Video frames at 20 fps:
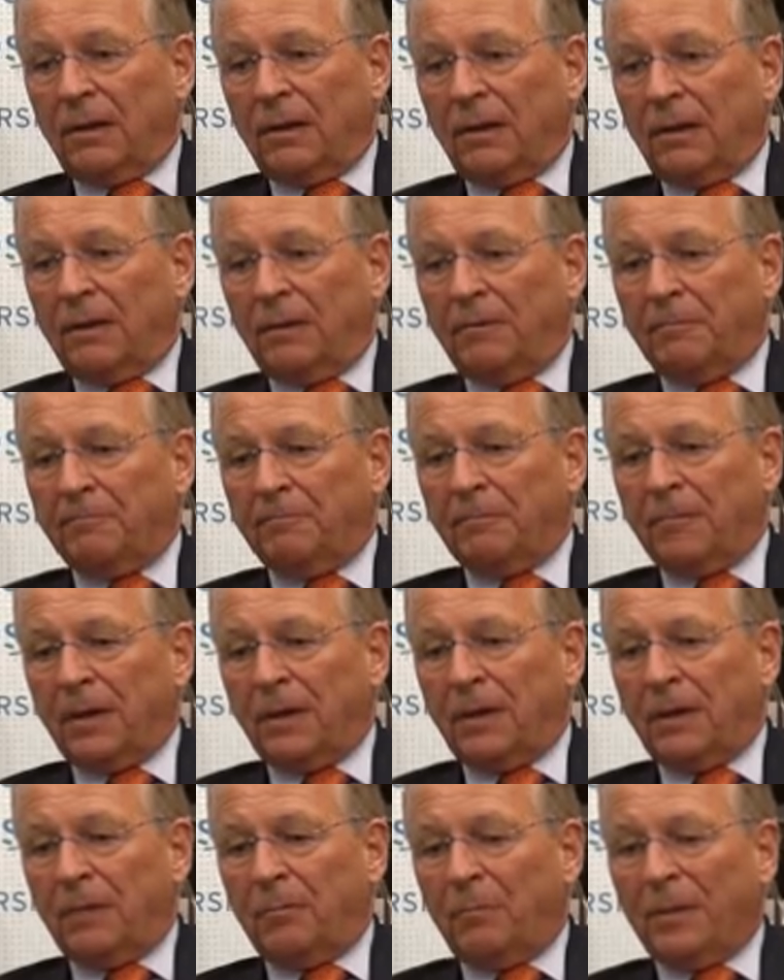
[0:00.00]

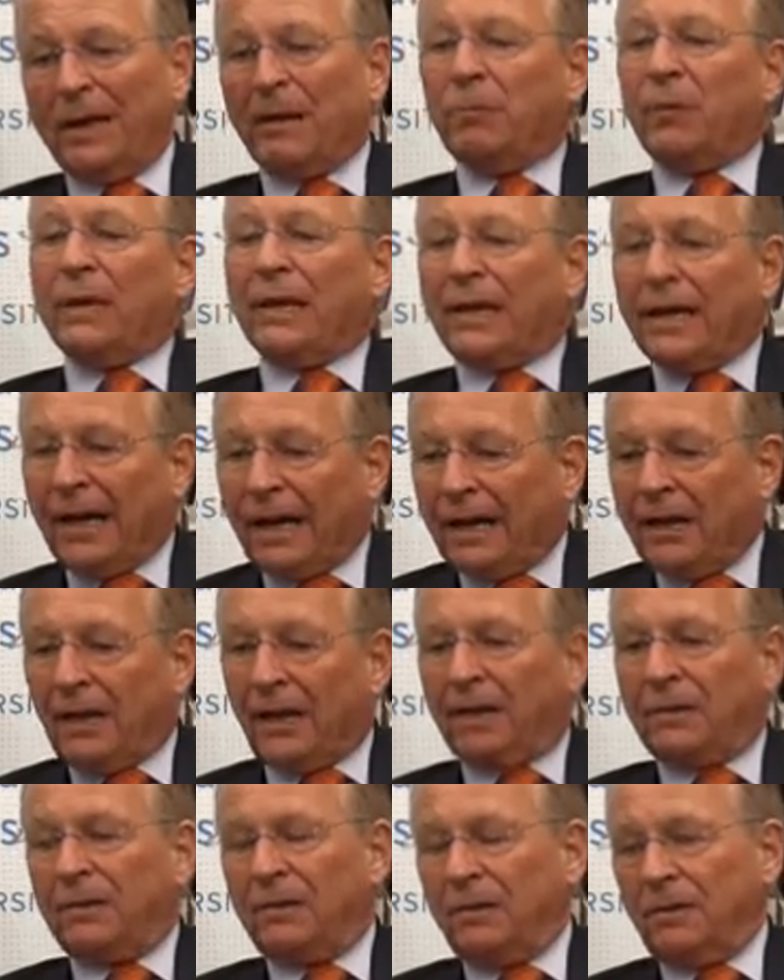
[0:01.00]
but we
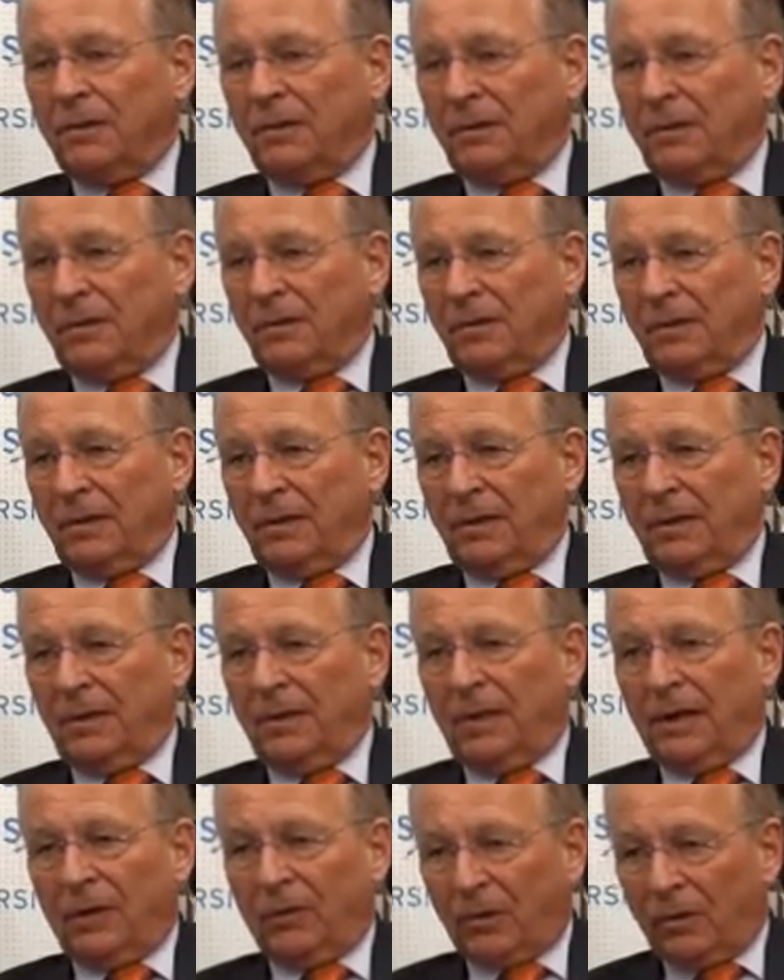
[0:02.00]
cannot,
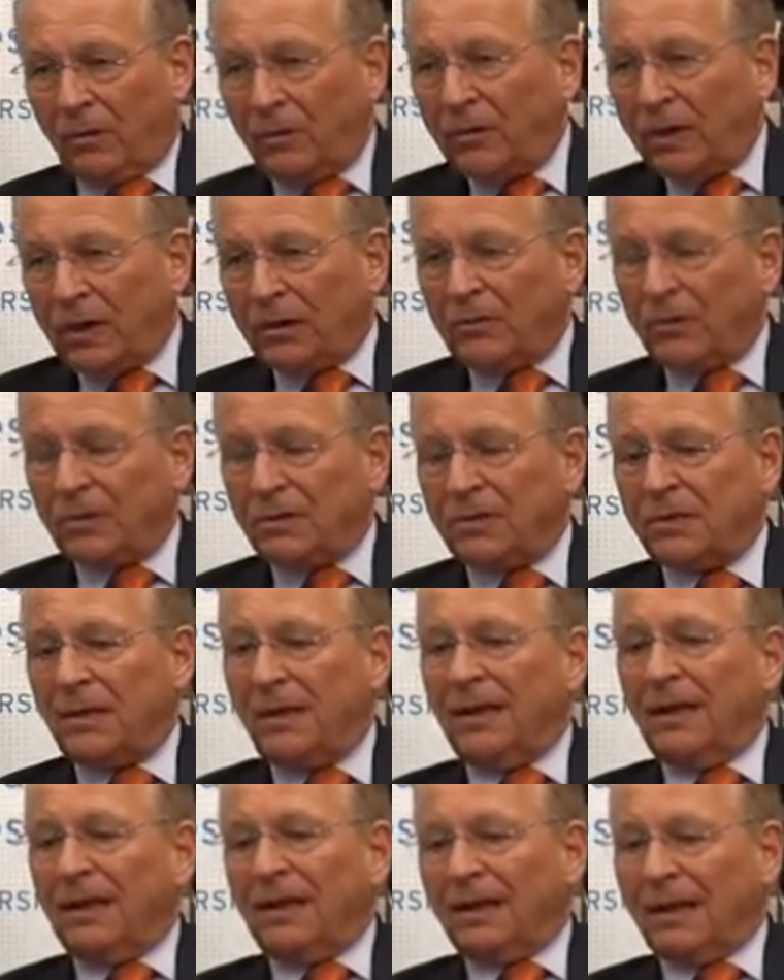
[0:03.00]
in our own interest,
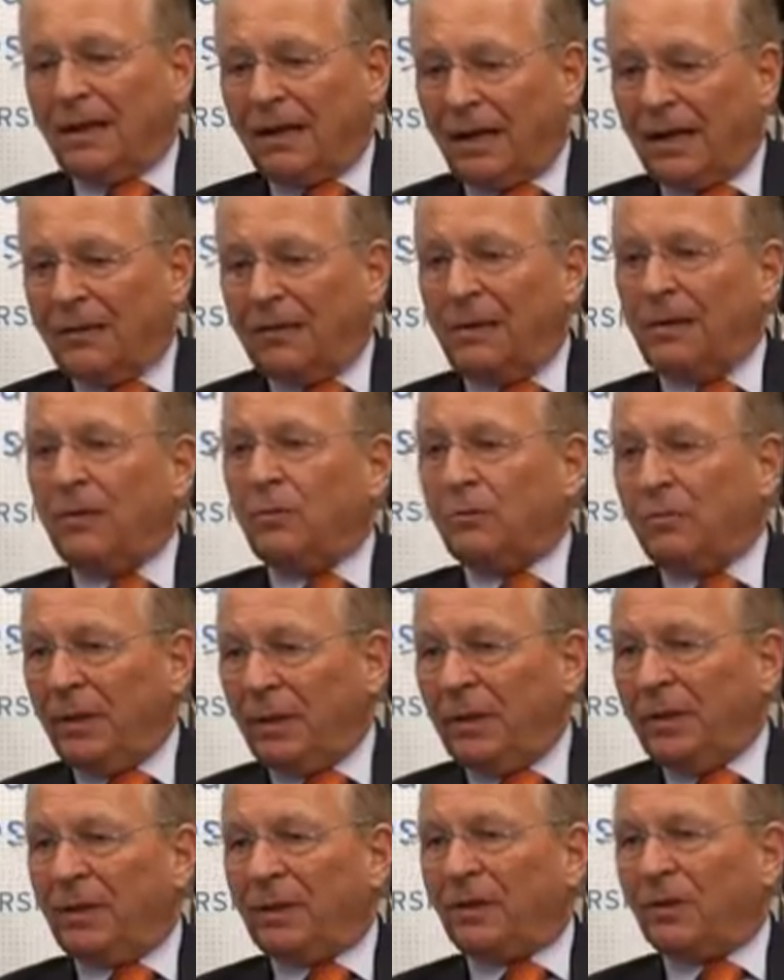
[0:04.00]
cut the
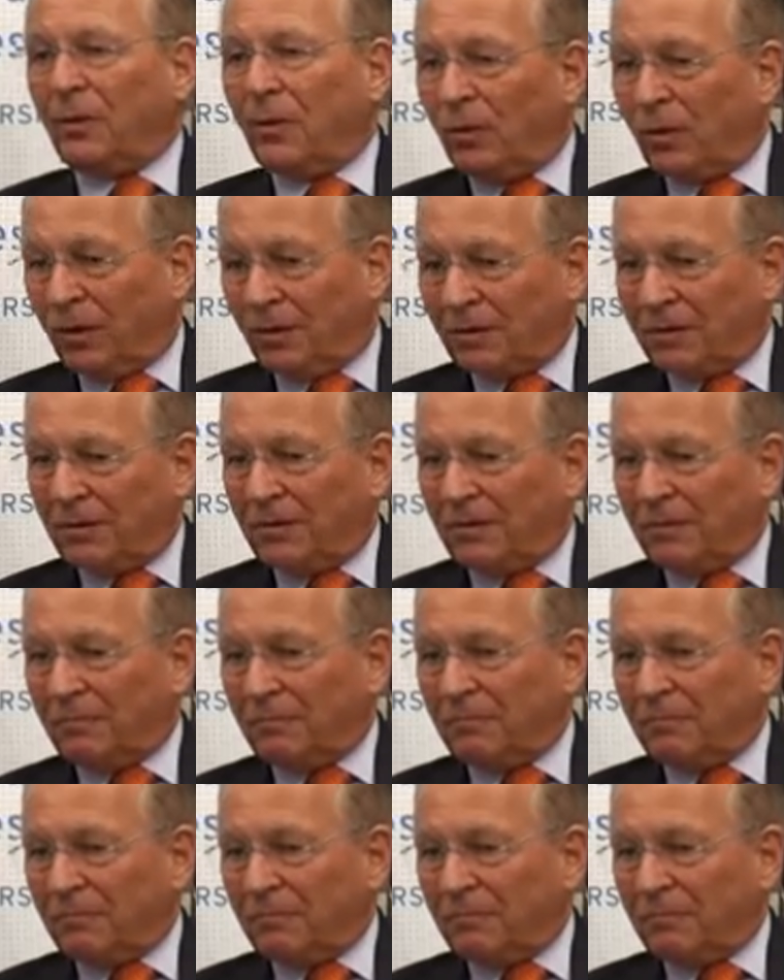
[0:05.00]
umbilical cord.